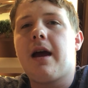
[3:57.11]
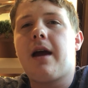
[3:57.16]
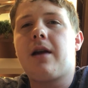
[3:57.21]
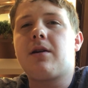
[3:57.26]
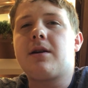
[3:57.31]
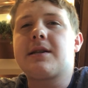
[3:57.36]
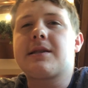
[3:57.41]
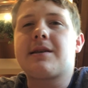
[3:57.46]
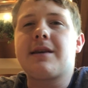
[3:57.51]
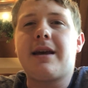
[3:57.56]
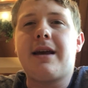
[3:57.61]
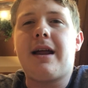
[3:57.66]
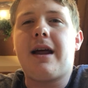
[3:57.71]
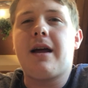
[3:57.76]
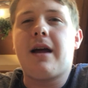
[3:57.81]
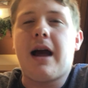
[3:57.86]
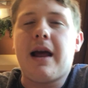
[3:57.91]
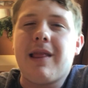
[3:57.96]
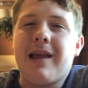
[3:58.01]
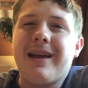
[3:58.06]
And honestly,
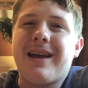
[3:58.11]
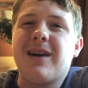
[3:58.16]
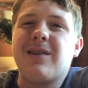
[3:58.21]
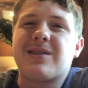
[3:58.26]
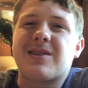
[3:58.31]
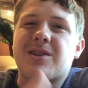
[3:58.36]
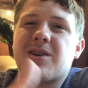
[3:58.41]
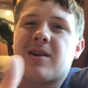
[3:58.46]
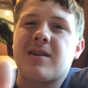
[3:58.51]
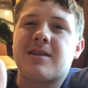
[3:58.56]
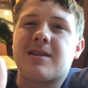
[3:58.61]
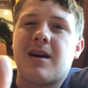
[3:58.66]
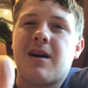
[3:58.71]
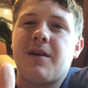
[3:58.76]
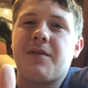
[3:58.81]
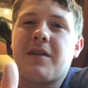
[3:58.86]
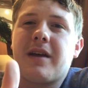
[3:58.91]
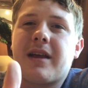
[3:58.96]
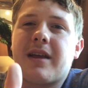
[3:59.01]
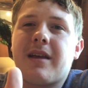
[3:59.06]
I like how it starts
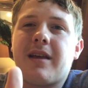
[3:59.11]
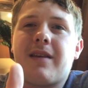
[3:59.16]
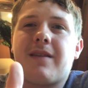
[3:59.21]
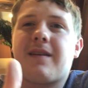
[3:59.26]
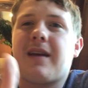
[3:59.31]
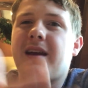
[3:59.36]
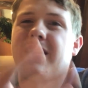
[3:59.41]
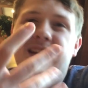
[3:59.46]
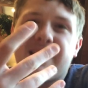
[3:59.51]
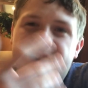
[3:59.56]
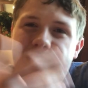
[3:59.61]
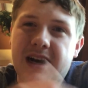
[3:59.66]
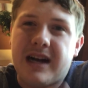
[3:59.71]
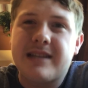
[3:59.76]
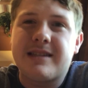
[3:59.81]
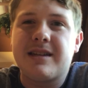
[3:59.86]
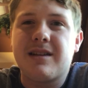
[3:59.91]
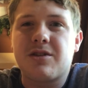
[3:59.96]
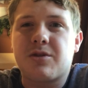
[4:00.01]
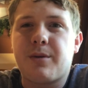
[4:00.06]
off like saying that
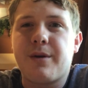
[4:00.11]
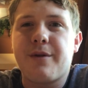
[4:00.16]
Godzilla